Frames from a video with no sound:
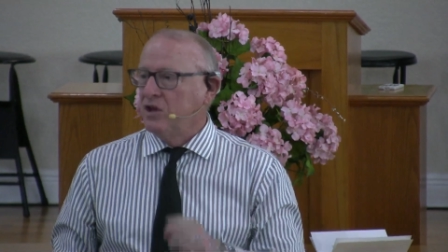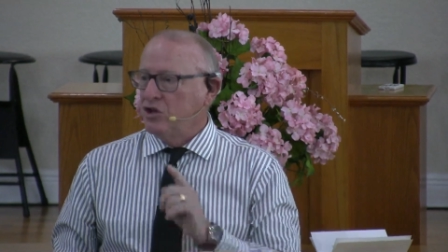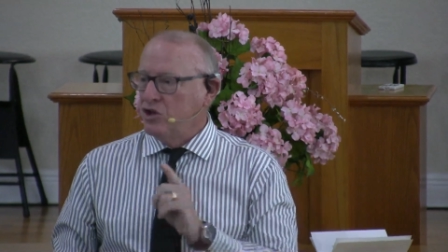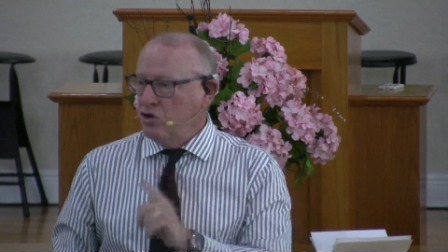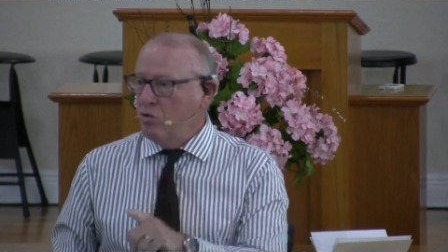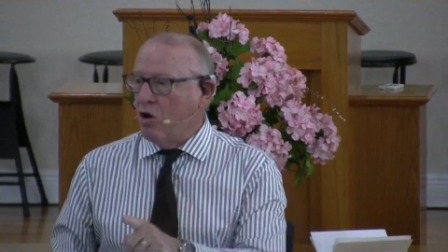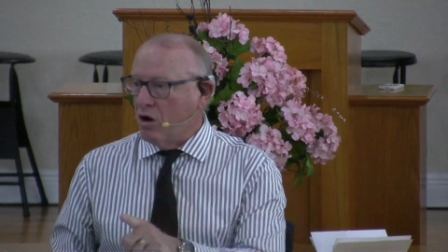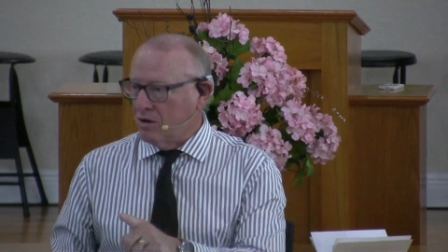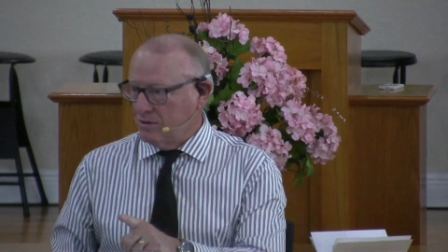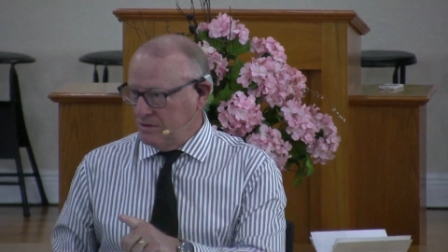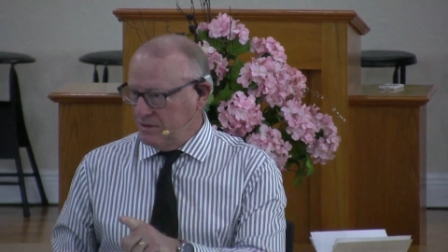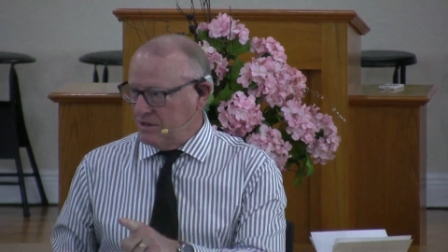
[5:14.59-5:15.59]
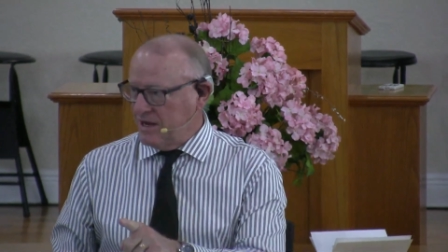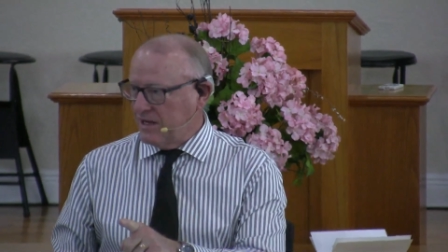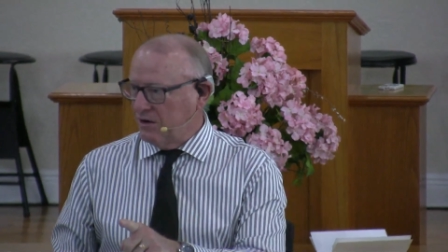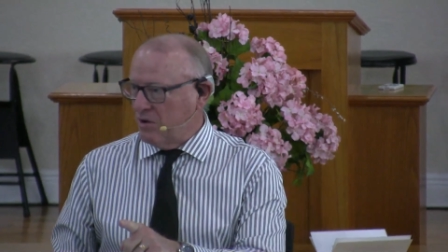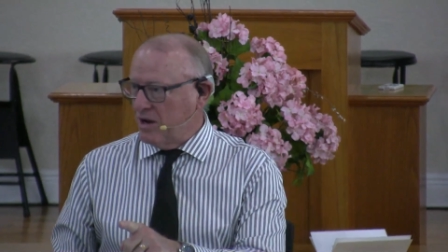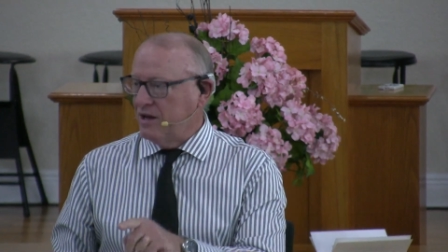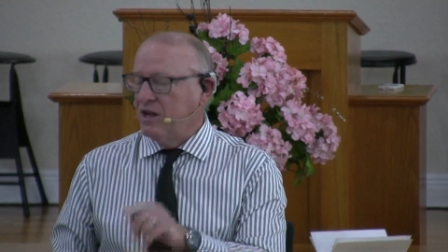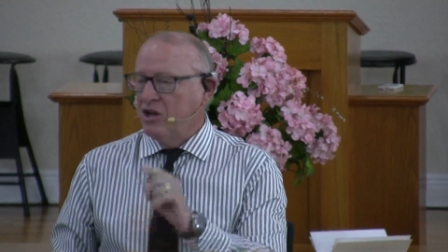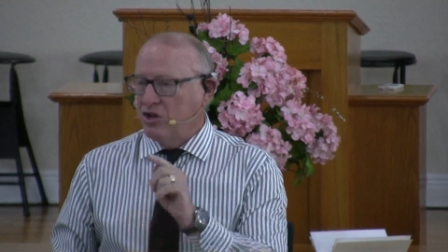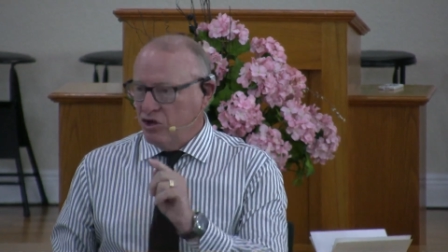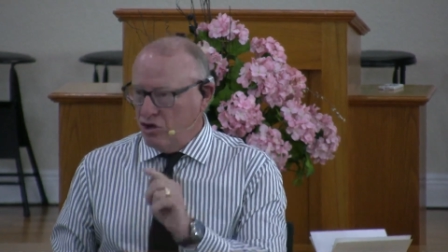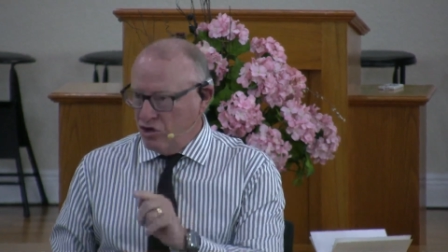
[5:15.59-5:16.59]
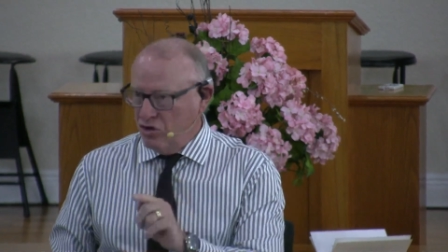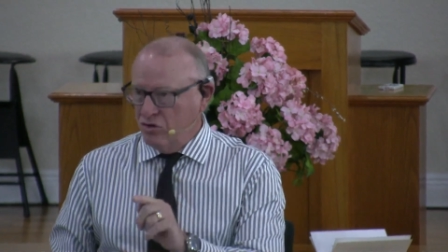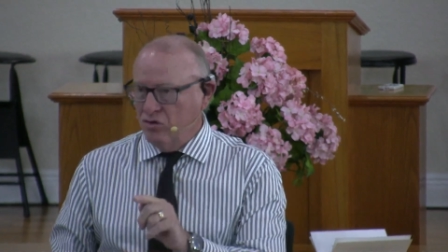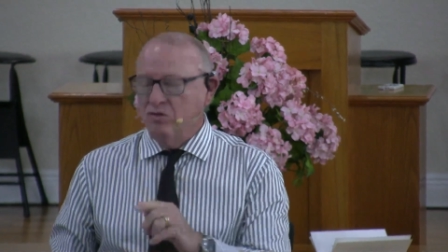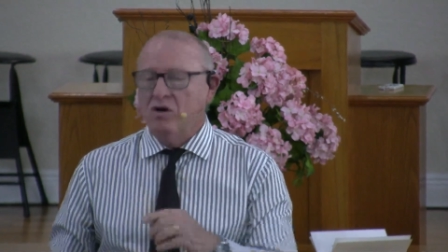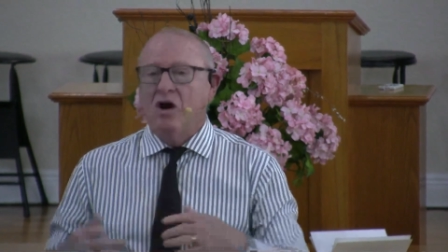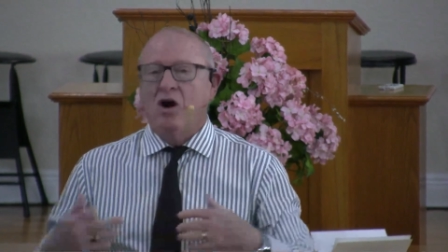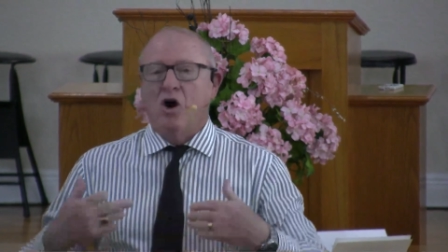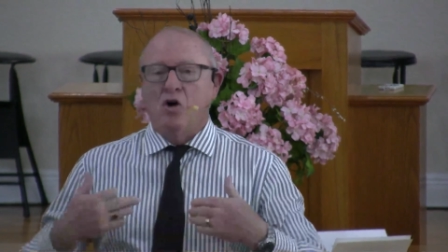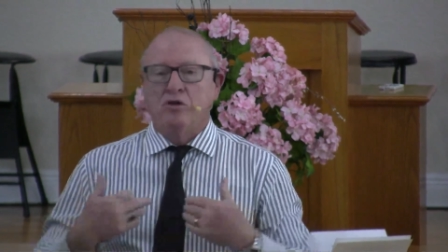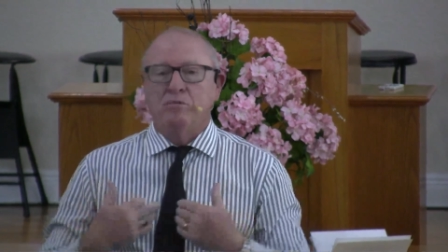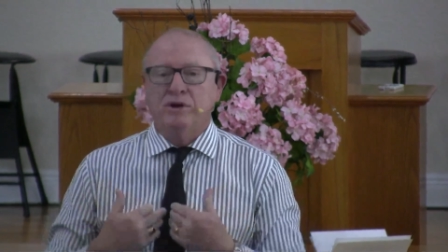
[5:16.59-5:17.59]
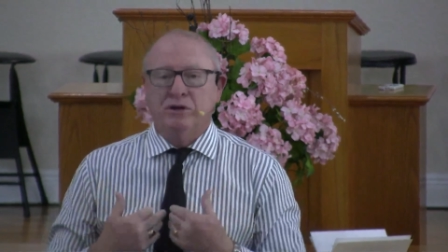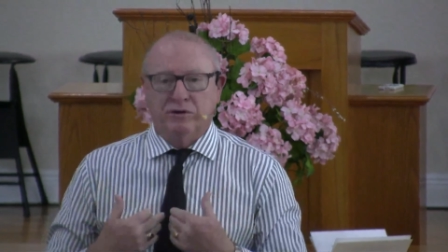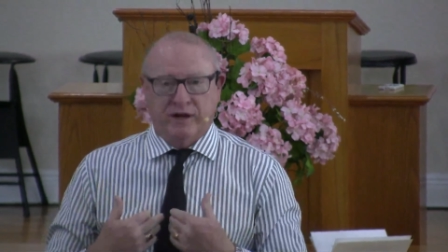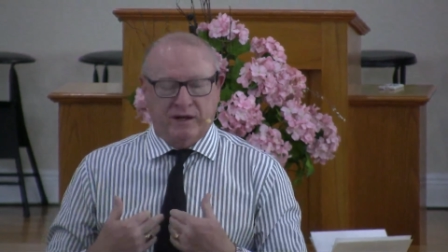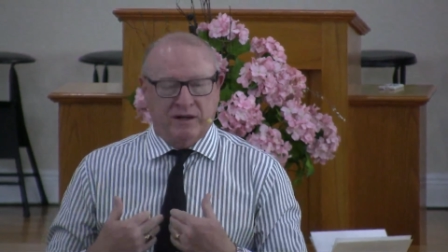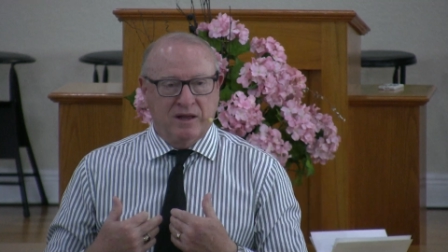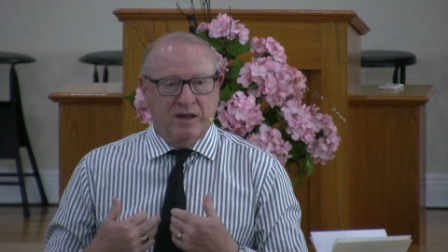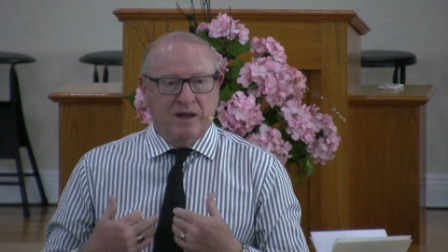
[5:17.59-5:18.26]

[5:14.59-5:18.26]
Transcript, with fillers: You are. That's exactly right. You are the building.